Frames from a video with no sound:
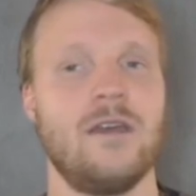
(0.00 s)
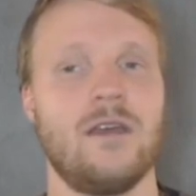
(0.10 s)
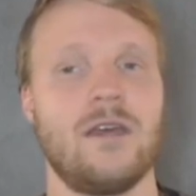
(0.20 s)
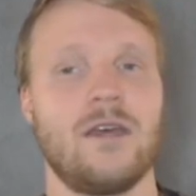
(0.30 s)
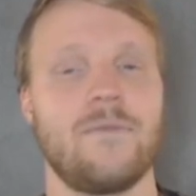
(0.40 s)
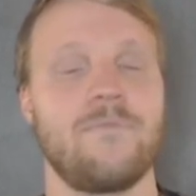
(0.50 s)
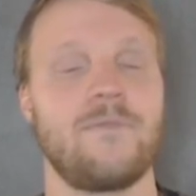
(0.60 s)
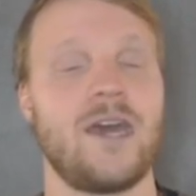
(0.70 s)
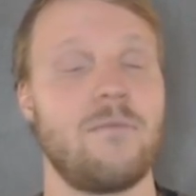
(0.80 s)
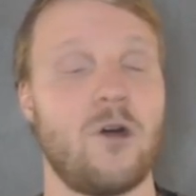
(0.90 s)

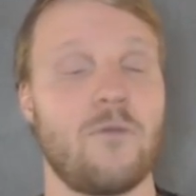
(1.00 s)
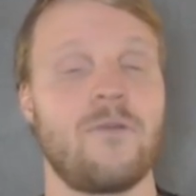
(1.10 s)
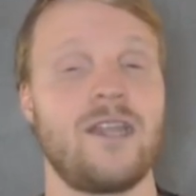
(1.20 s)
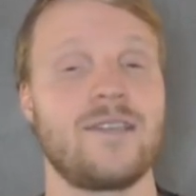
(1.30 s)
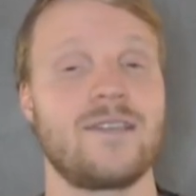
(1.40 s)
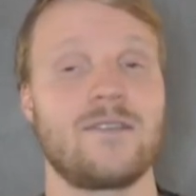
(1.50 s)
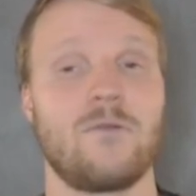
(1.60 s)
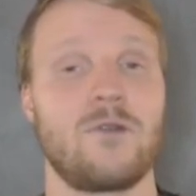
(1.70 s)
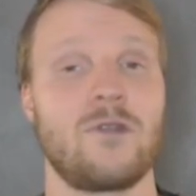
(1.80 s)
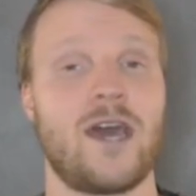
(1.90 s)
And Botman is
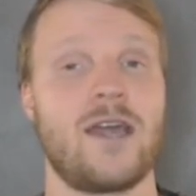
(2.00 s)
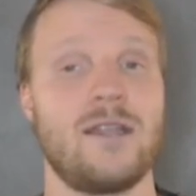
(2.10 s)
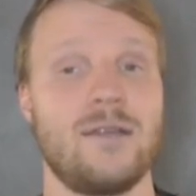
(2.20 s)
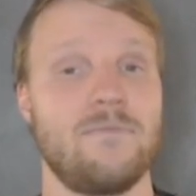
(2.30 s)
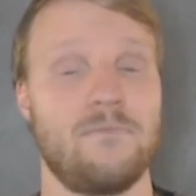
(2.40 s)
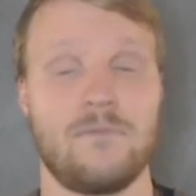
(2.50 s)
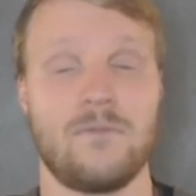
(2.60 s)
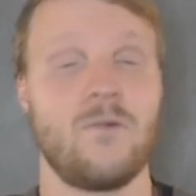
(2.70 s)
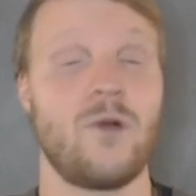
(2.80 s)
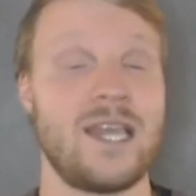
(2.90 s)
someone that,
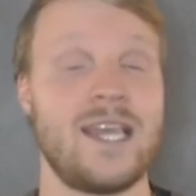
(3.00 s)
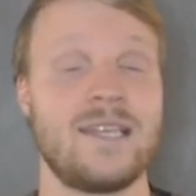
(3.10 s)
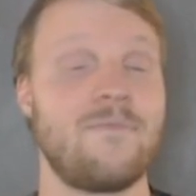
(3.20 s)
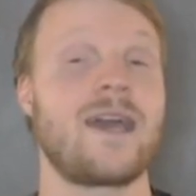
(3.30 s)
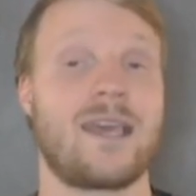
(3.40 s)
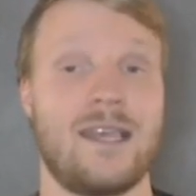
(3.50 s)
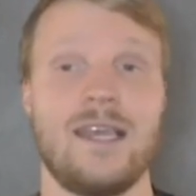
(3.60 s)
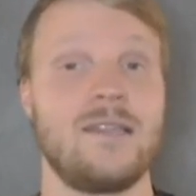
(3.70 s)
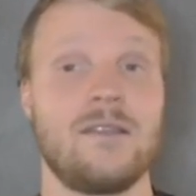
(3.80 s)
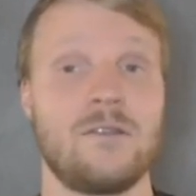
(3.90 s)
when he's back
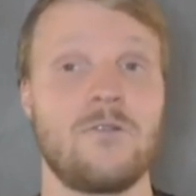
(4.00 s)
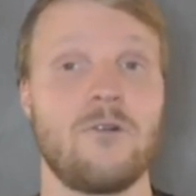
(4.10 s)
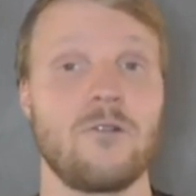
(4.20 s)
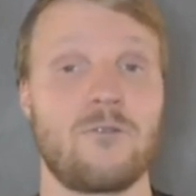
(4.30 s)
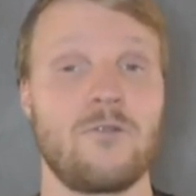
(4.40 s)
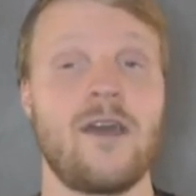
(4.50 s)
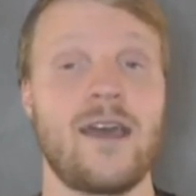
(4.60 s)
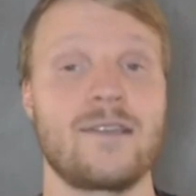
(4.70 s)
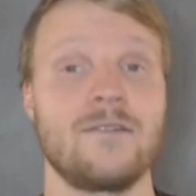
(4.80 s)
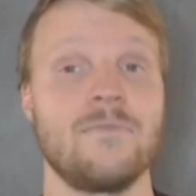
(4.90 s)
into the fold for
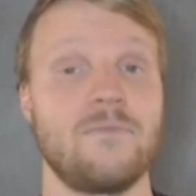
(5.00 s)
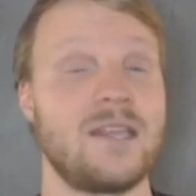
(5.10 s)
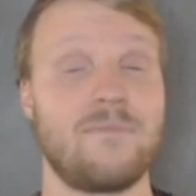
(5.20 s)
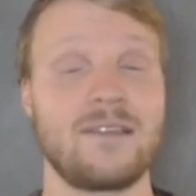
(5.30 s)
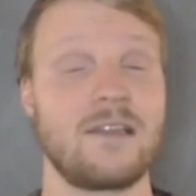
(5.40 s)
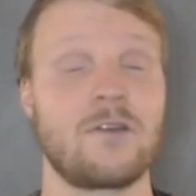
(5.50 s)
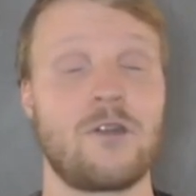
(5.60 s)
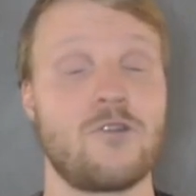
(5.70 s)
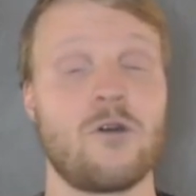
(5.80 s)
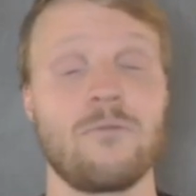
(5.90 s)
Newcastle, that's basically going
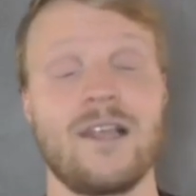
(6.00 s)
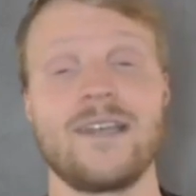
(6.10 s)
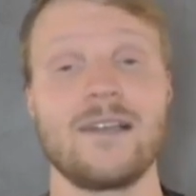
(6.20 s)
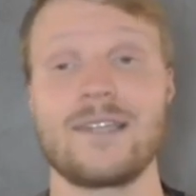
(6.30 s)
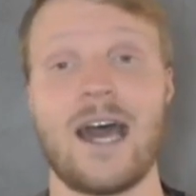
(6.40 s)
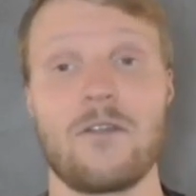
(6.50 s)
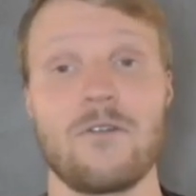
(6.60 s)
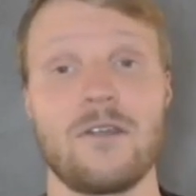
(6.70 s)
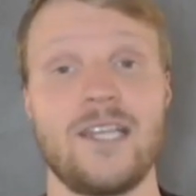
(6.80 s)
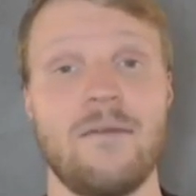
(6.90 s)
to drop Lascelles out
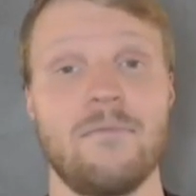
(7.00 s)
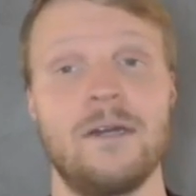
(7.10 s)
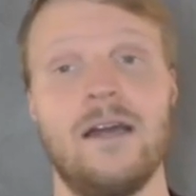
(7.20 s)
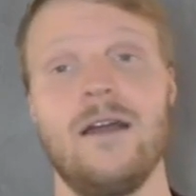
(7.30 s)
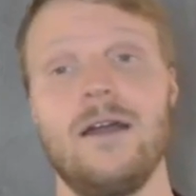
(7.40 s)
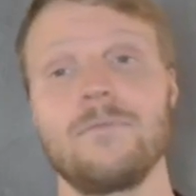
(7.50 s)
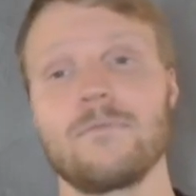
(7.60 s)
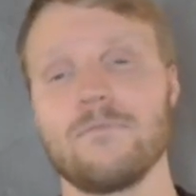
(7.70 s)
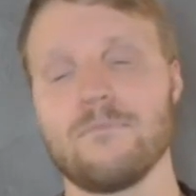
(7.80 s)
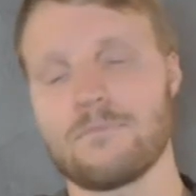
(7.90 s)
of the team.
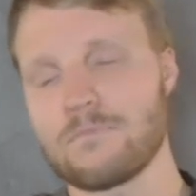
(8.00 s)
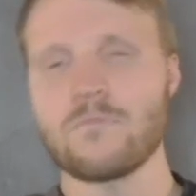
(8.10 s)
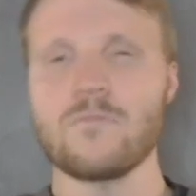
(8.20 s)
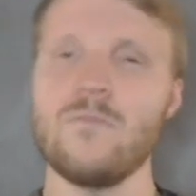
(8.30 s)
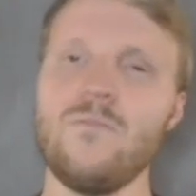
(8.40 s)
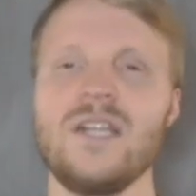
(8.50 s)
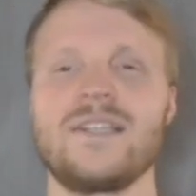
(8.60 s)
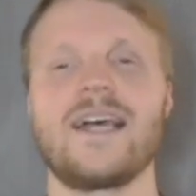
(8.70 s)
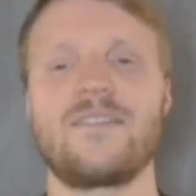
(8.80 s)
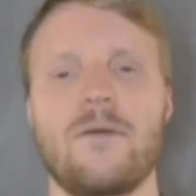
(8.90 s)

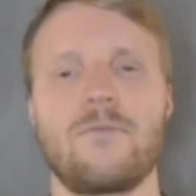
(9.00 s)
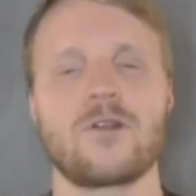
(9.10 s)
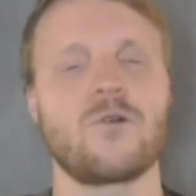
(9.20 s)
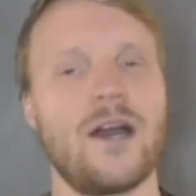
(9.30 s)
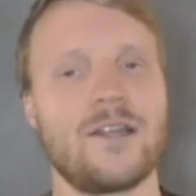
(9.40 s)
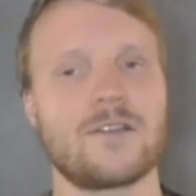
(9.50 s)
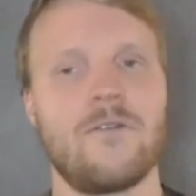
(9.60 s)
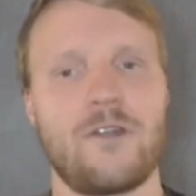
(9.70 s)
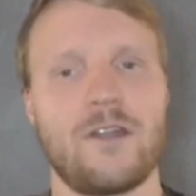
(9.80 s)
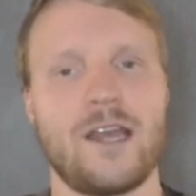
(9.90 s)
So that's why I'm not quite as
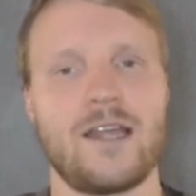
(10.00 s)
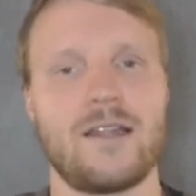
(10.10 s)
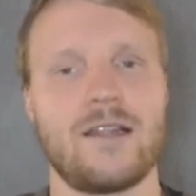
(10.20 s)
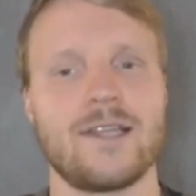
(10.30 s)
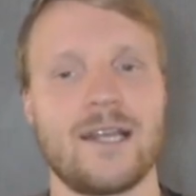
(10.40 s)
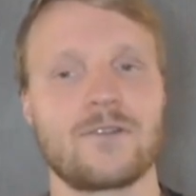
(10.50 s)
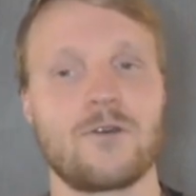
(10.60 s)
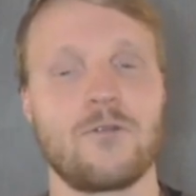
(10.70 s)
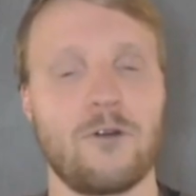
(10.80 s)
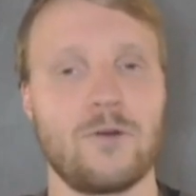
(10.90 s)
confident in Lascelles
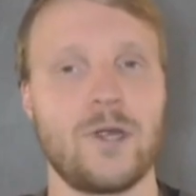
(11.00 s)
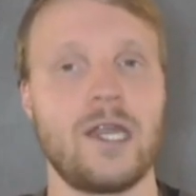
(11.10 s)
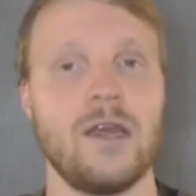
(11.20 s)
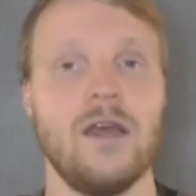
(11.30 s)
going forward.